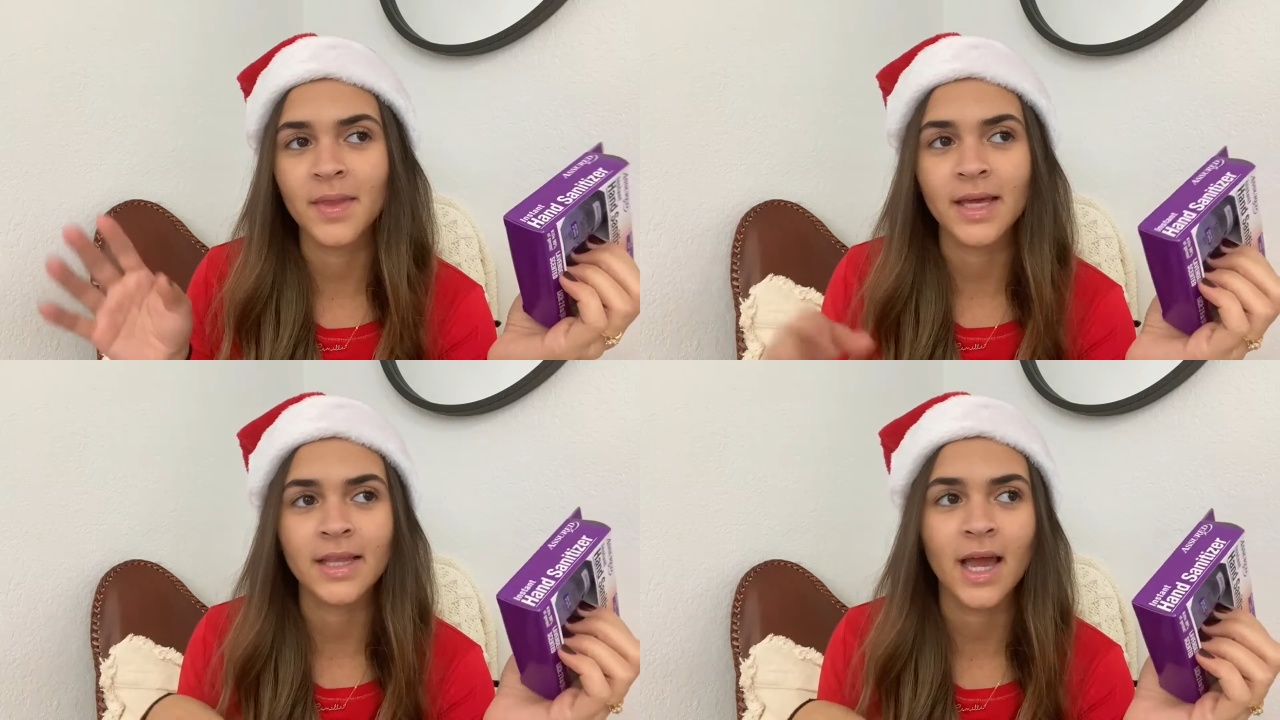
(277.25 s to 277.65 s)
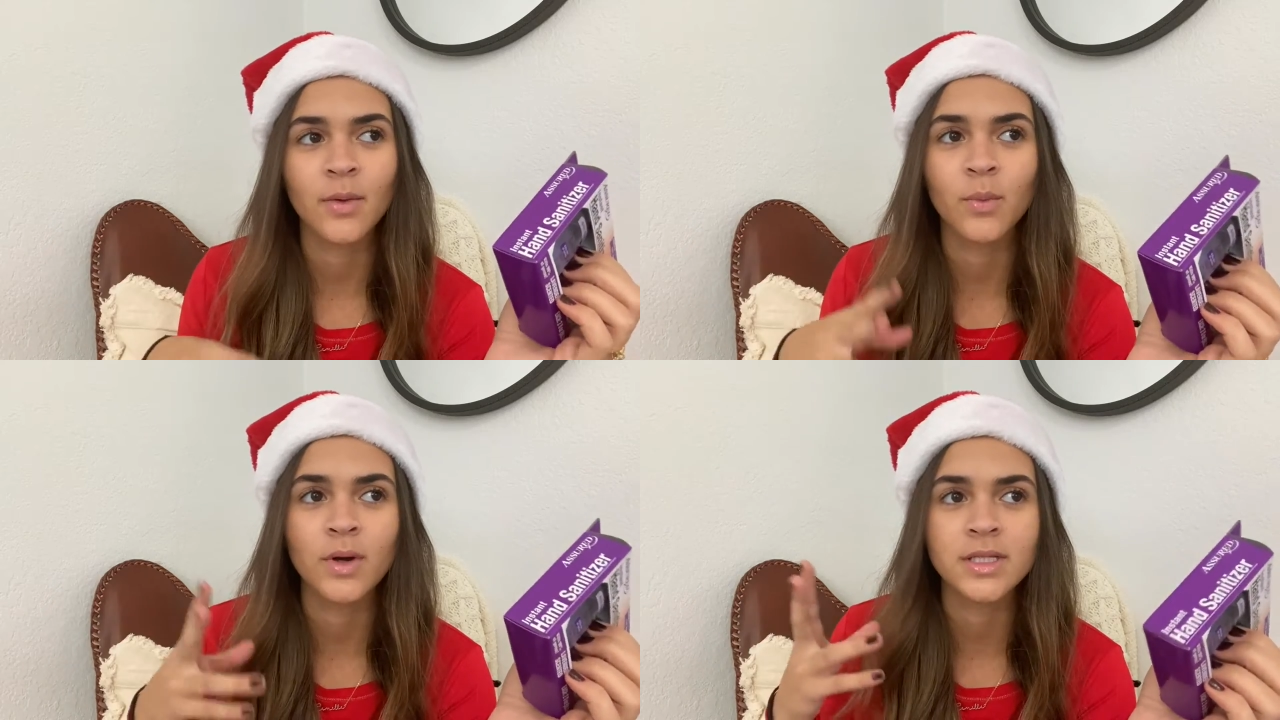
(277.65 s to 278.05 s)
Like, they
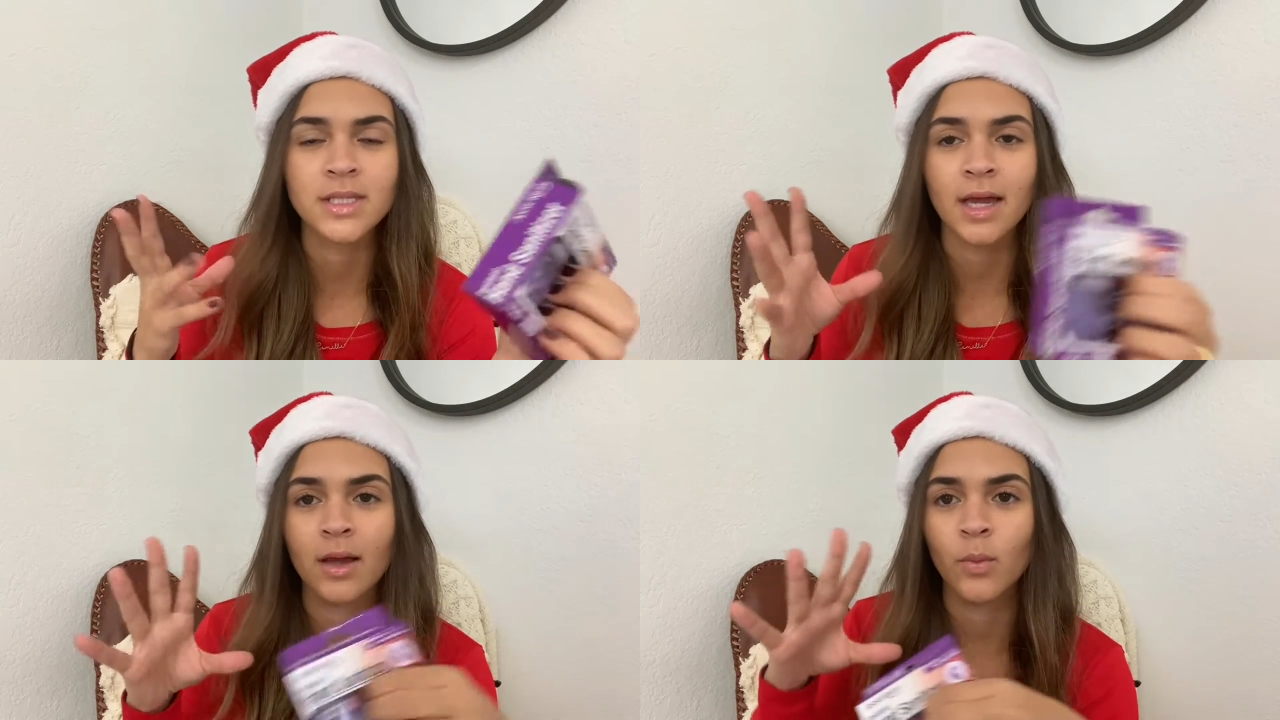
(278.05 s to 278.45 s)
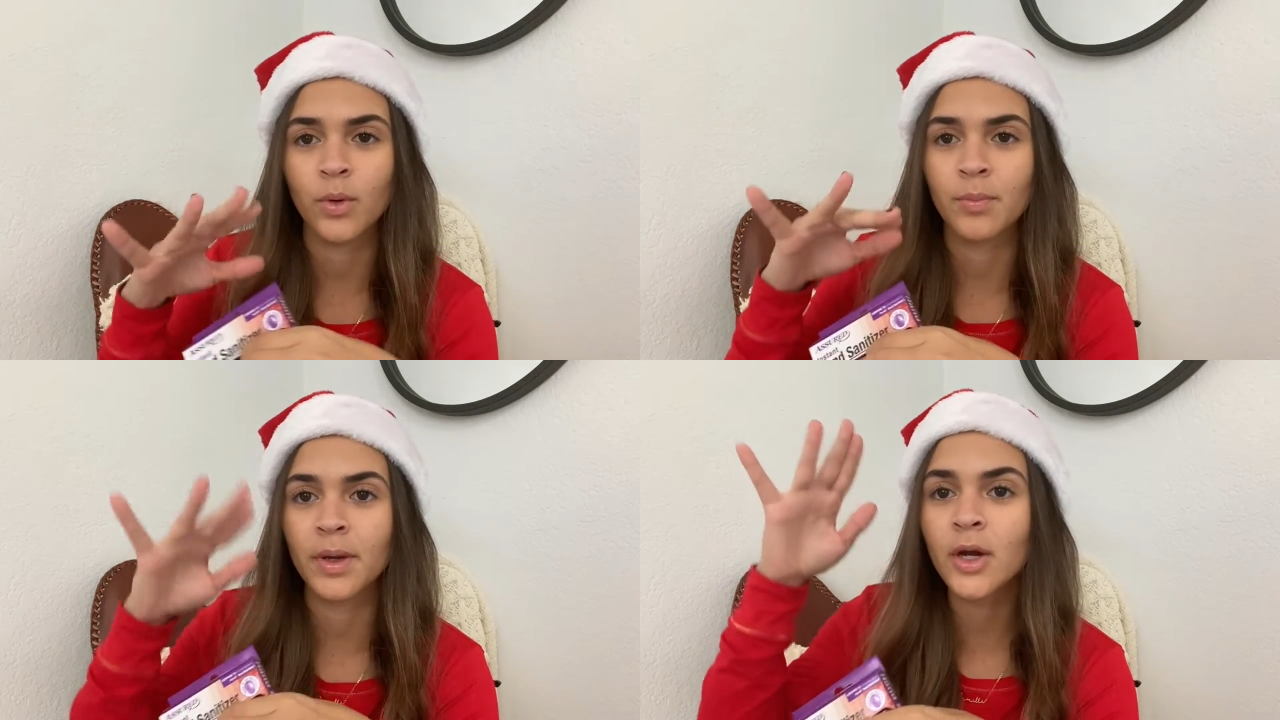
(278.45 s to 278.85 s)
had ones like
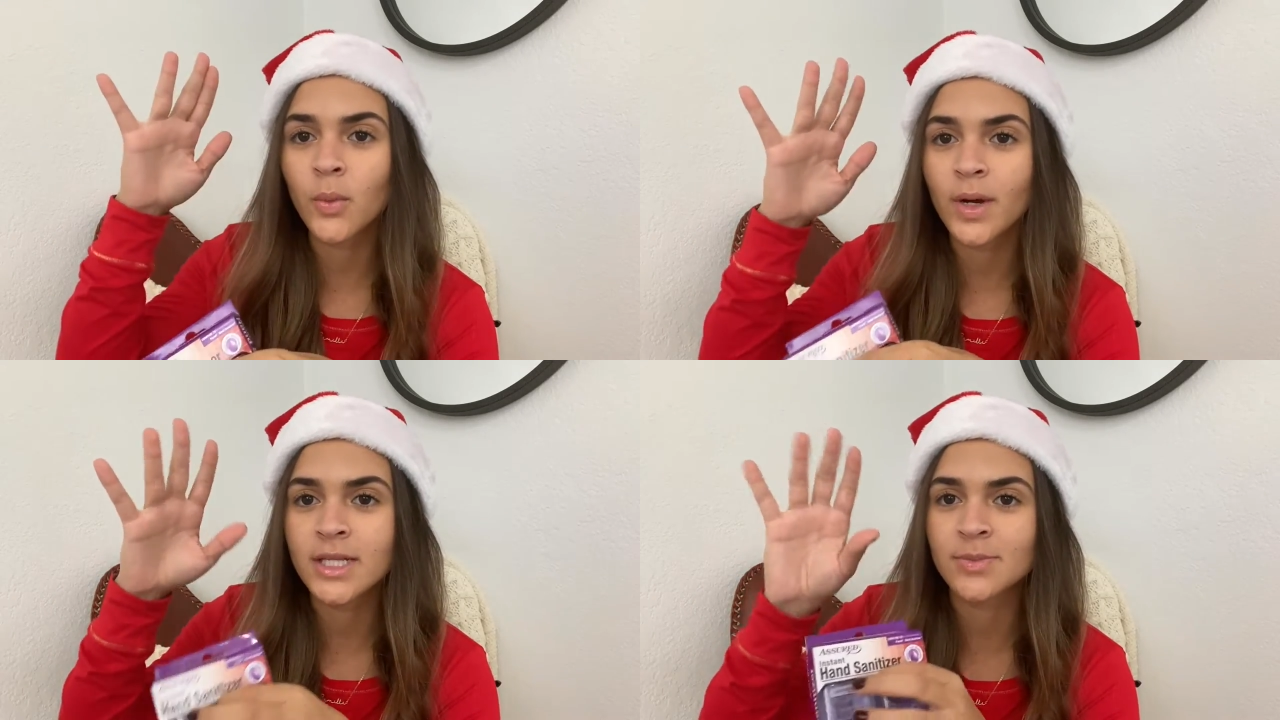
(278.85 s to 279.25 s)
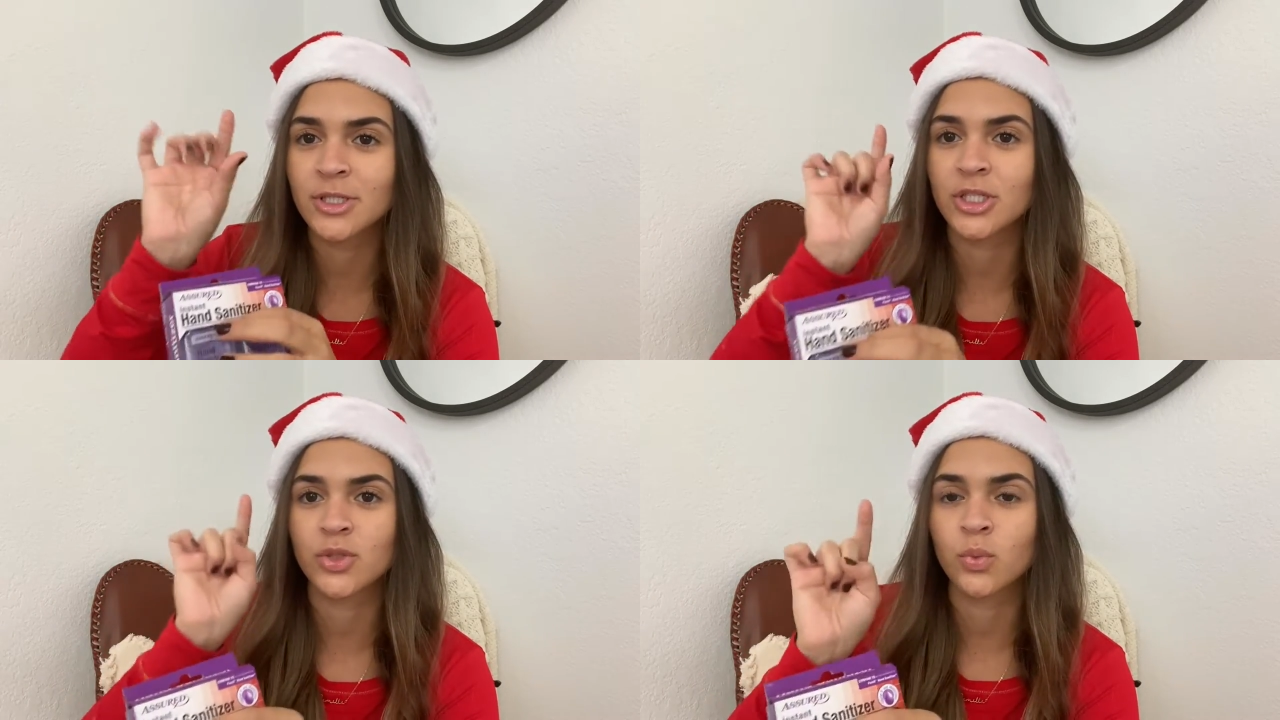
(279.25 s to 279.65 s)
were bigger ones,
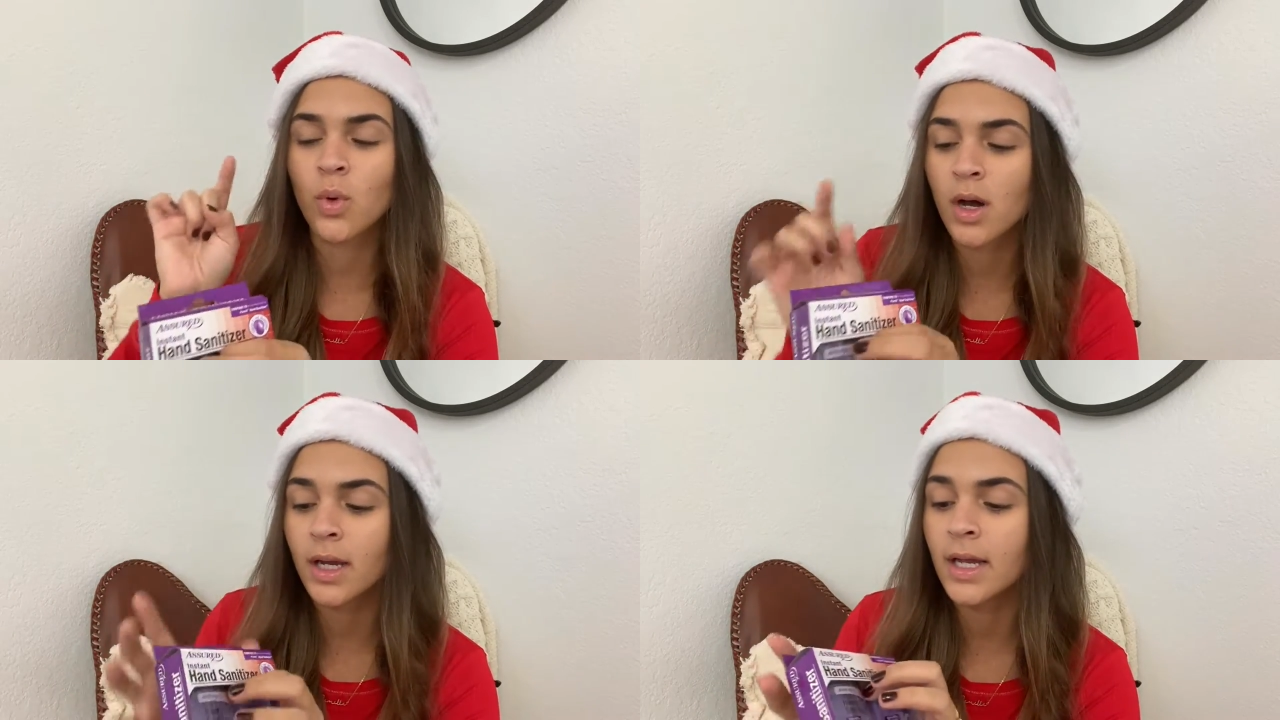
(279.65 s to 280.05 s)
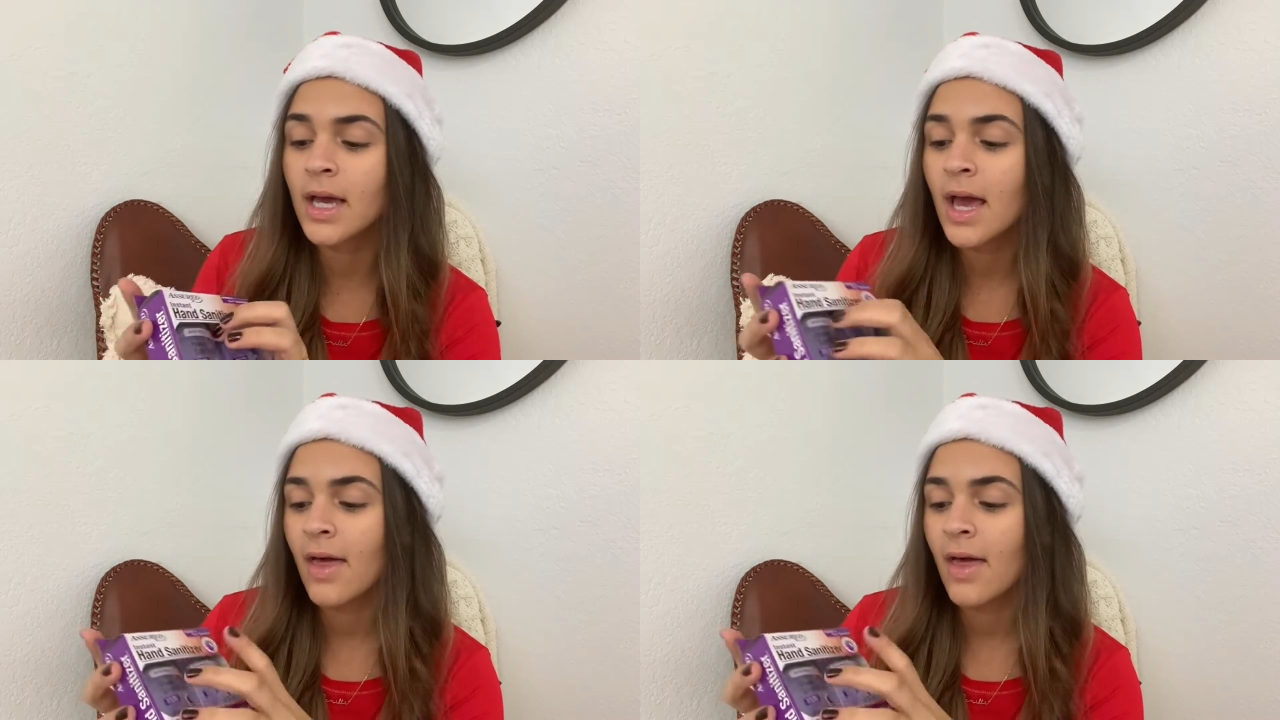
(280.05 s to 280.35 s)
but just one.